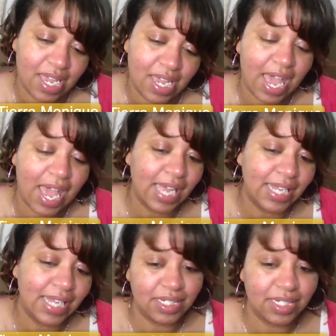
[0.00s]
I
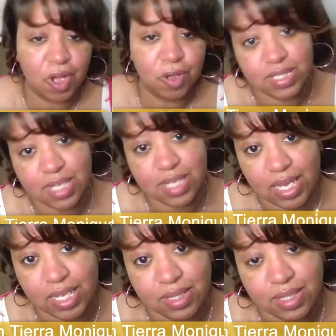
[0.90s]
didn't co
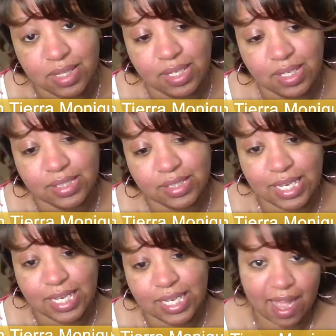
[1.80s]
sign that
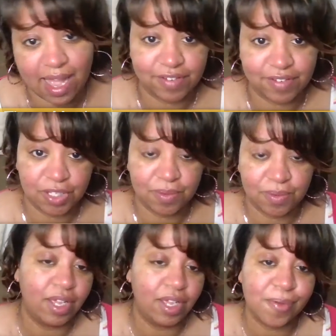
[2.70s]
guy for you. I didn't
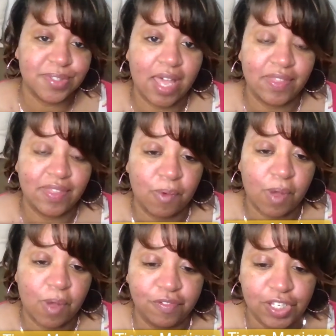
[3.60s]
co sign that woman
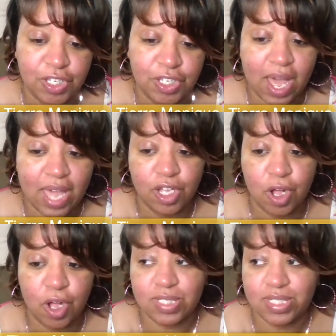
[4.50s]
for you. I didn't co
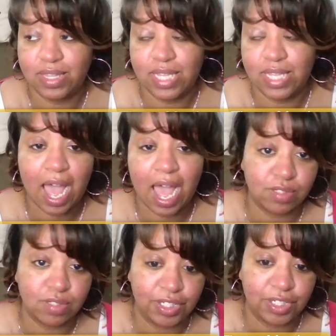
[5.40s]
sign that house for
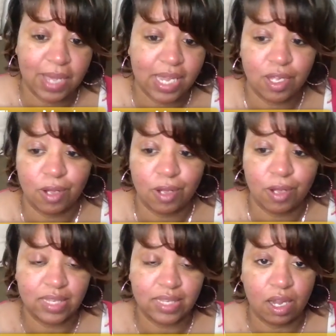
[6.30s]
you. I didn't co sign
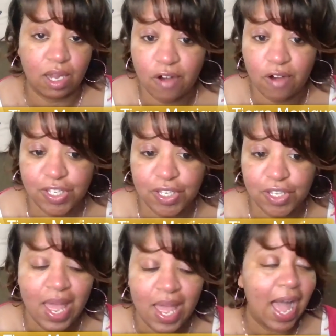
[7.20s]
that car for you.
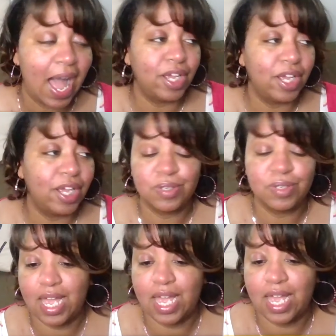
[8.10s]
I didn't co
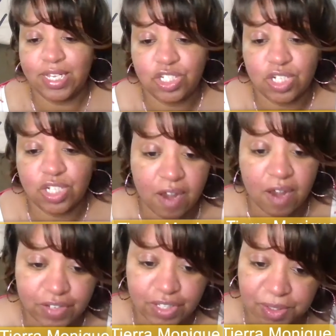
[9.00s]
sign that job for
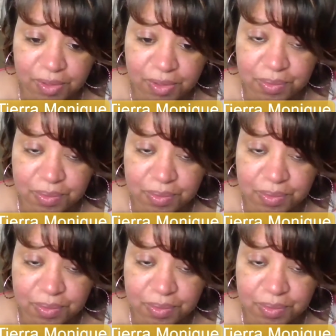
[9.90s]
you.